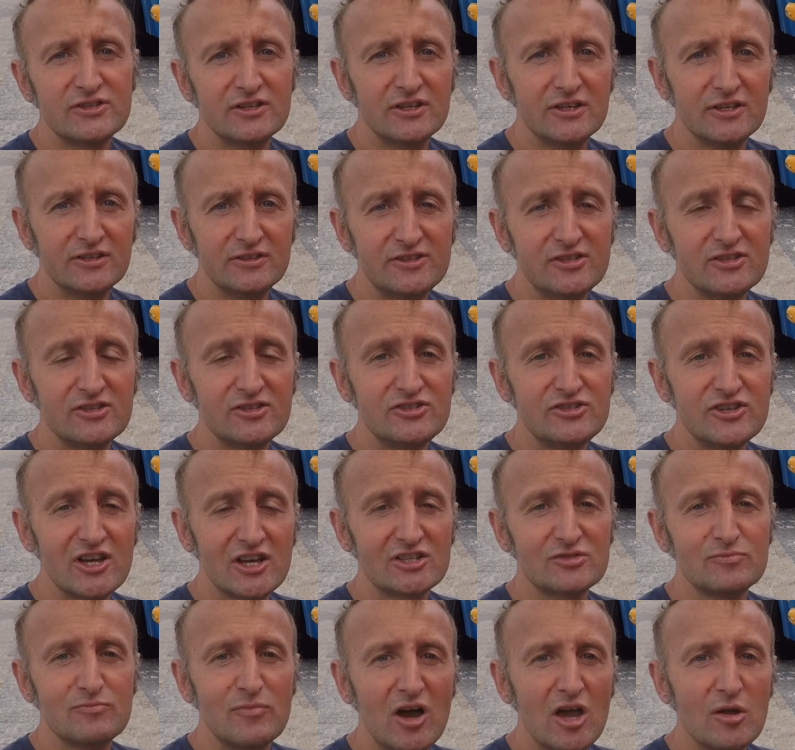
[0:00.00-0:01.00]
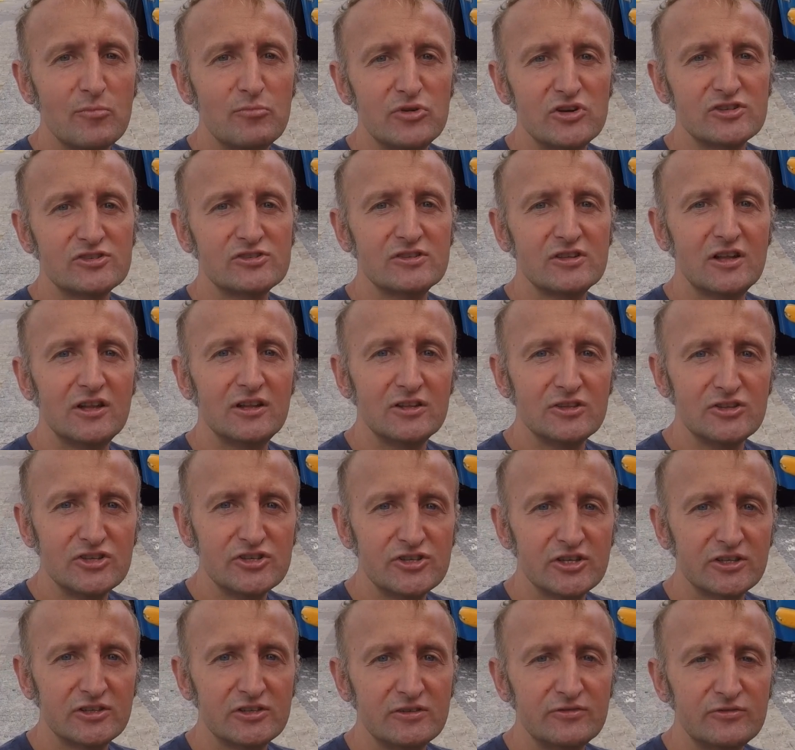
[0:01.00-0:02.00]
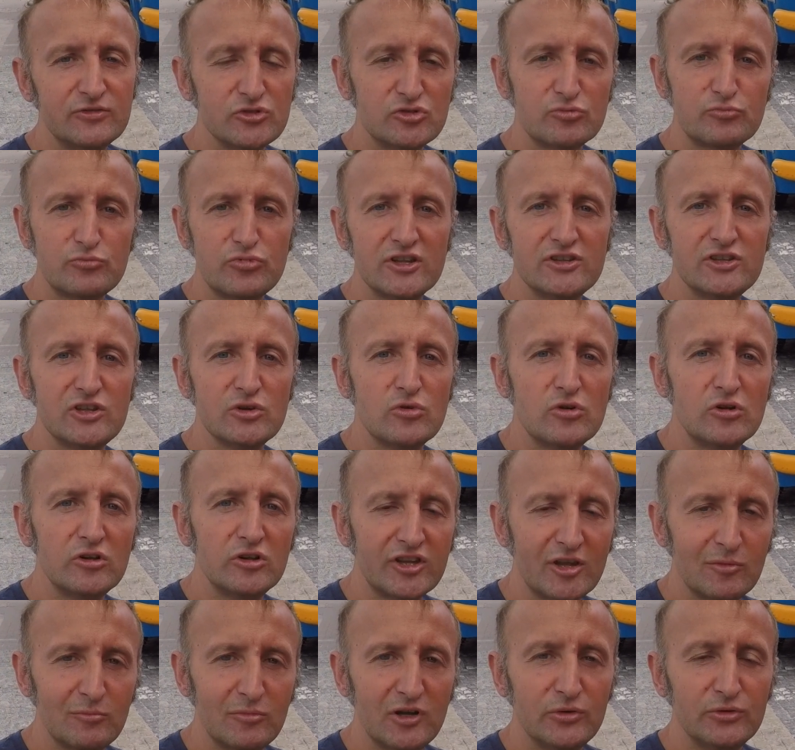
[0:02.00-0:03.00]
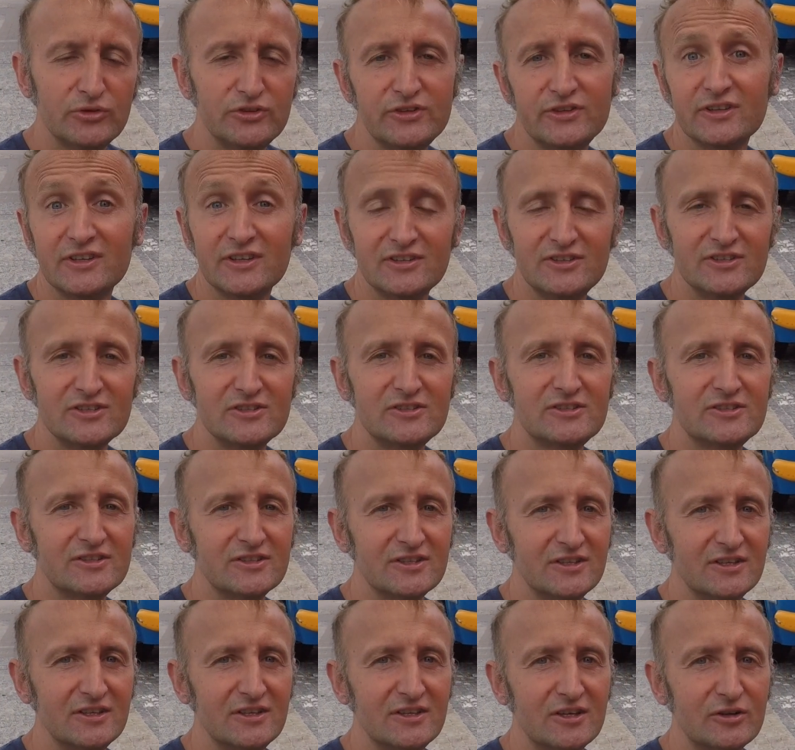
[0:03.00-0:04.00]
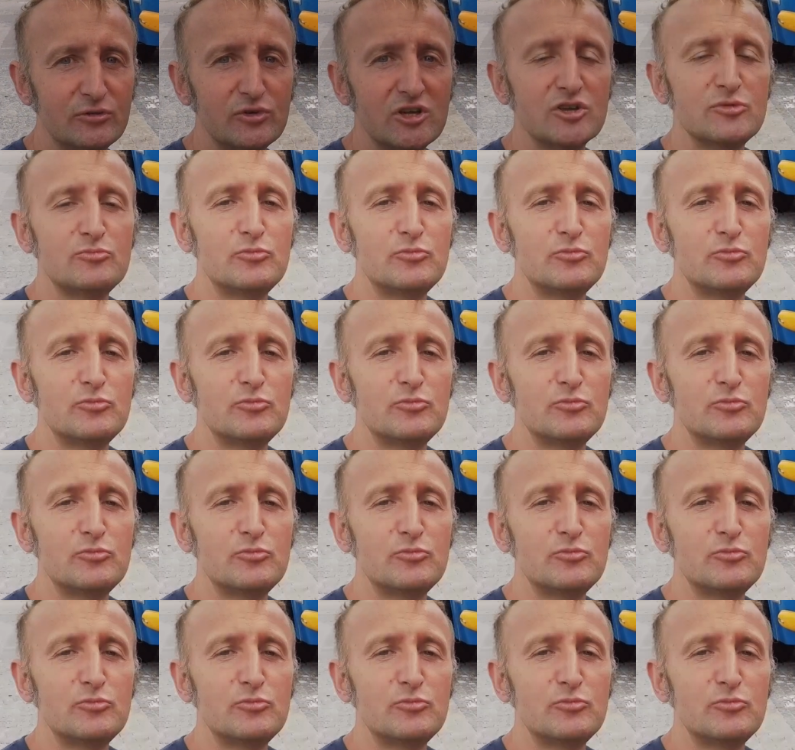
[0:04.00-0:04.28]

Uh, this is just my personal initiative to spread the word about uh, this great